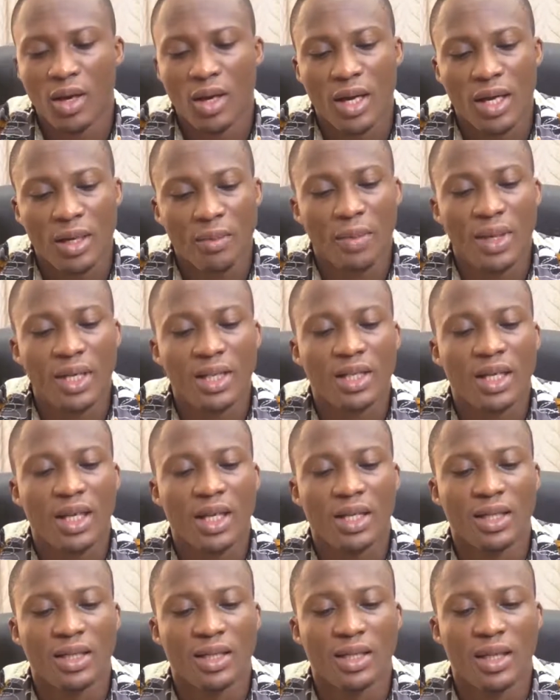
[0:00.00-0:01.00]
and
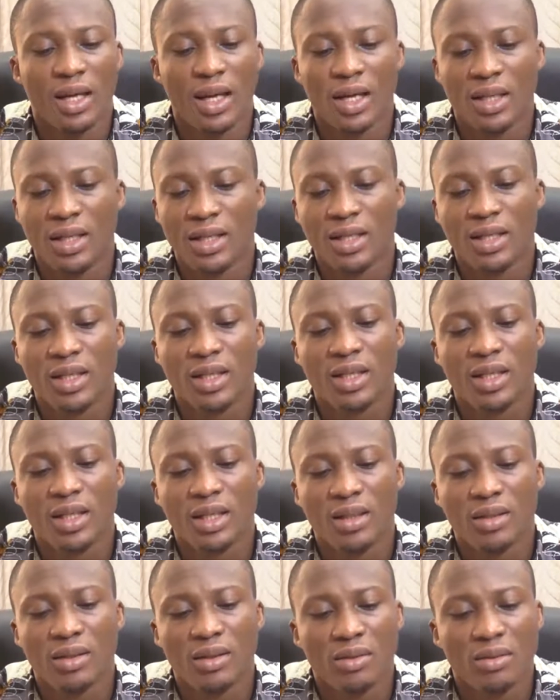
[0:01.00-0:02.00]
maintenance. And
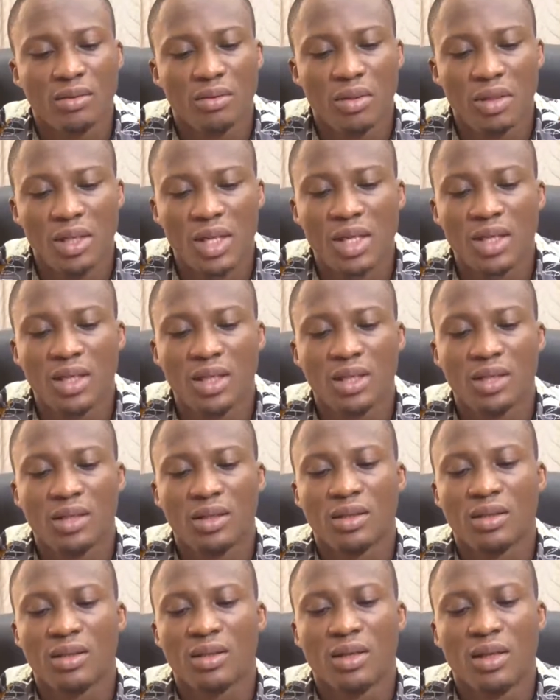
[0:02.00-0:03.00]
each
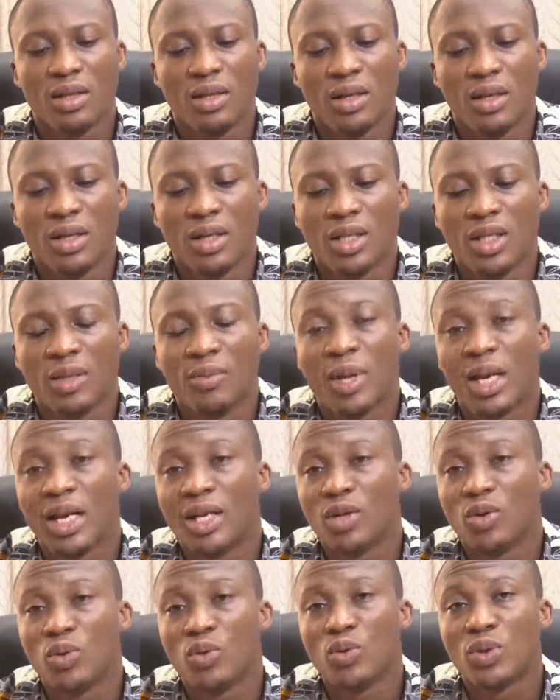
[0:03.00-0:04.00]
stage
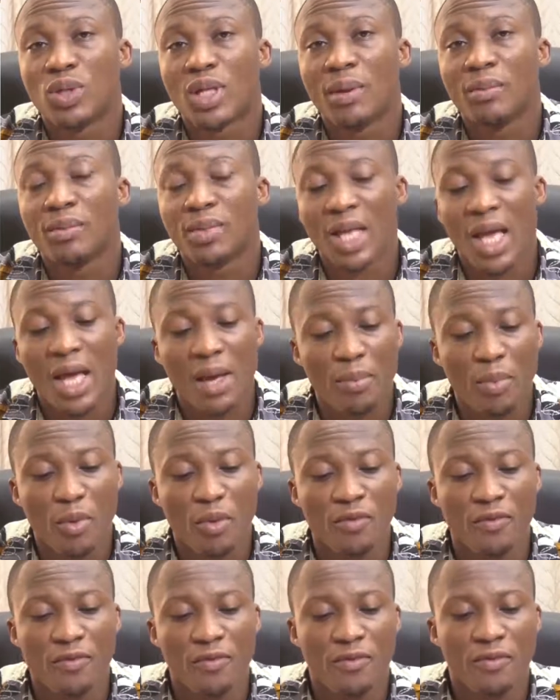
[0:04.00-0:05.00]
typically includes some type
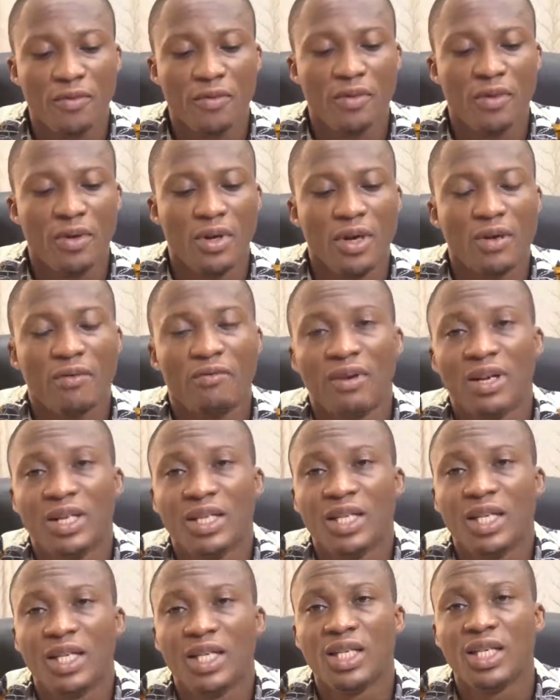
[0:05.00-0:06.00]
of
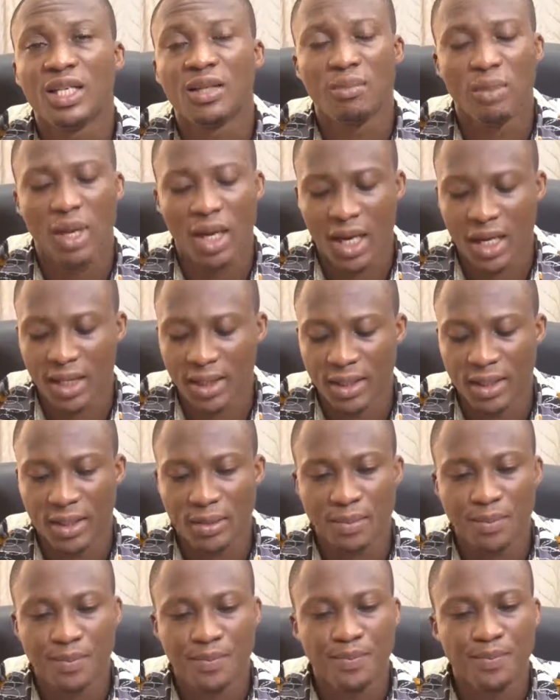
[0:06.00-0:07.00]
validation mechanism.